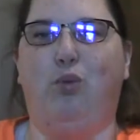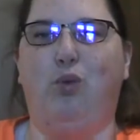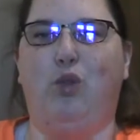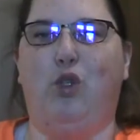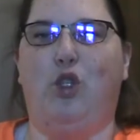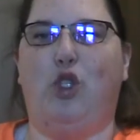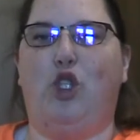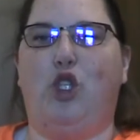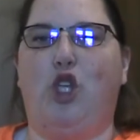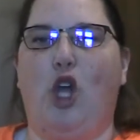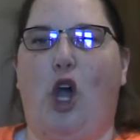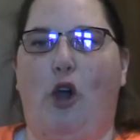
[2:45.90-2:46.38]

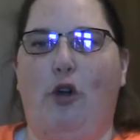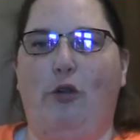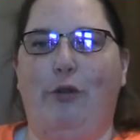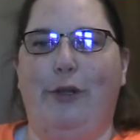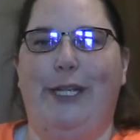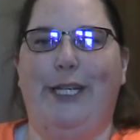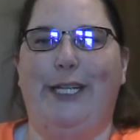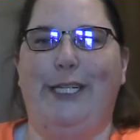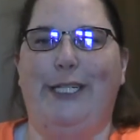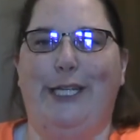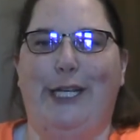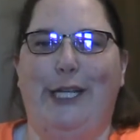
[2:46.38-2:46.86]
so
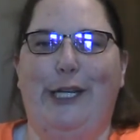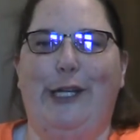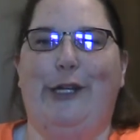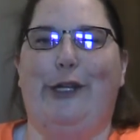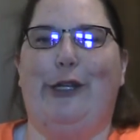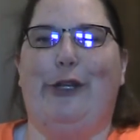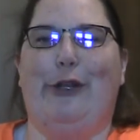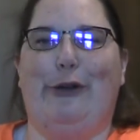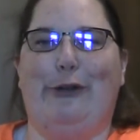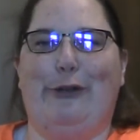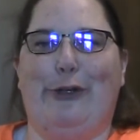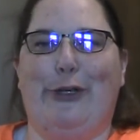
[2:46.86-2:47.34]
easy to
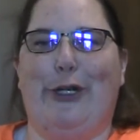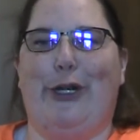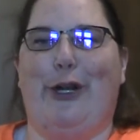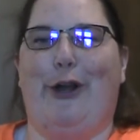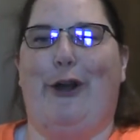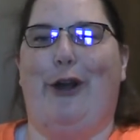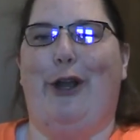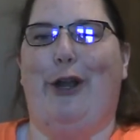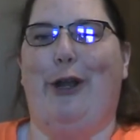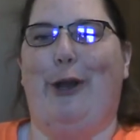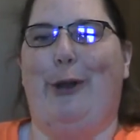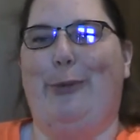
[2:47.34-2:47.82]
load your
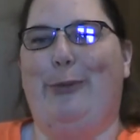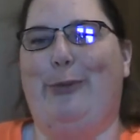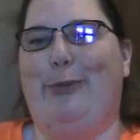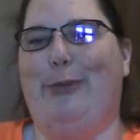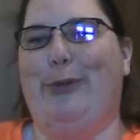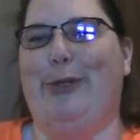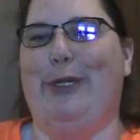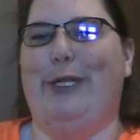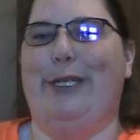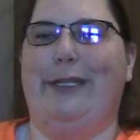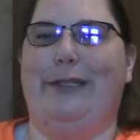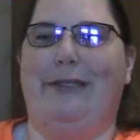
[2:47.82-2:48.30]
cart up
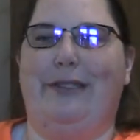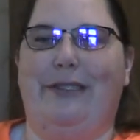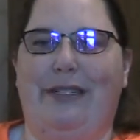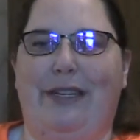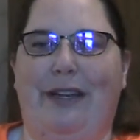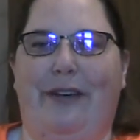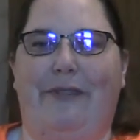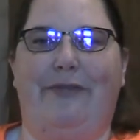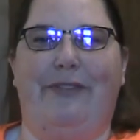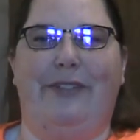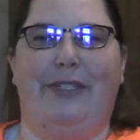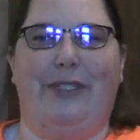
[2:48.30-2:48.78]
when
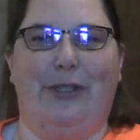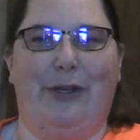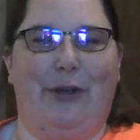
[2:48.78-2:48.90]
stuff is a